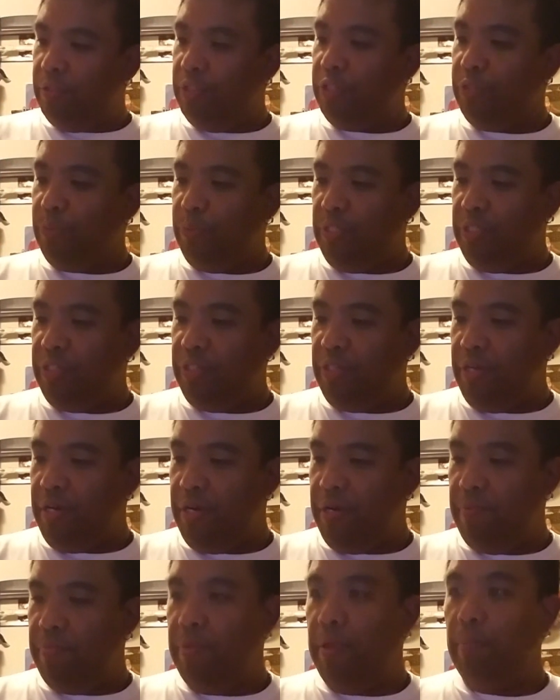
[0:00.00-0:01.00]
This one is
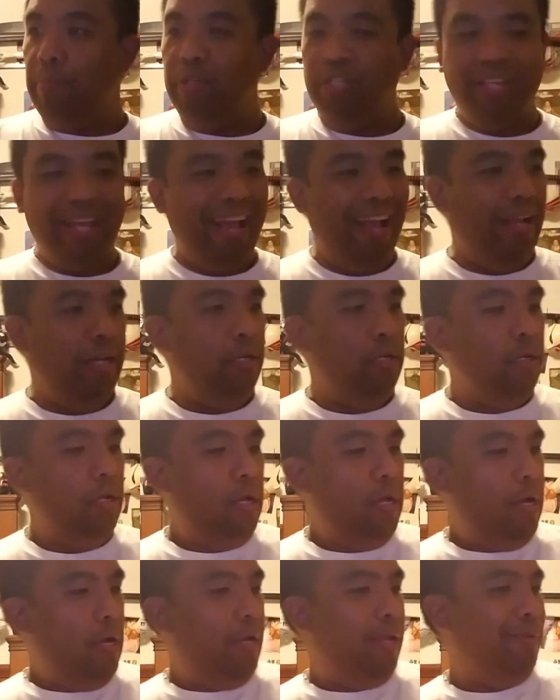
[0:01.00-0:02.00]
#10.
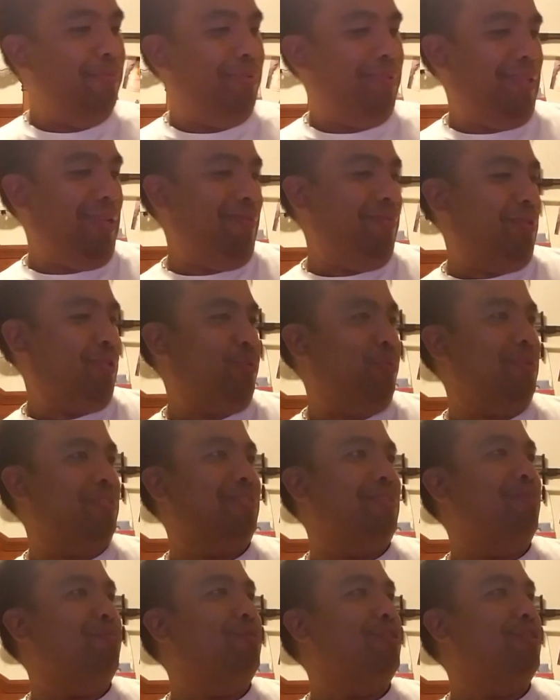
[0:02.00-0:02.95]
I believe this one is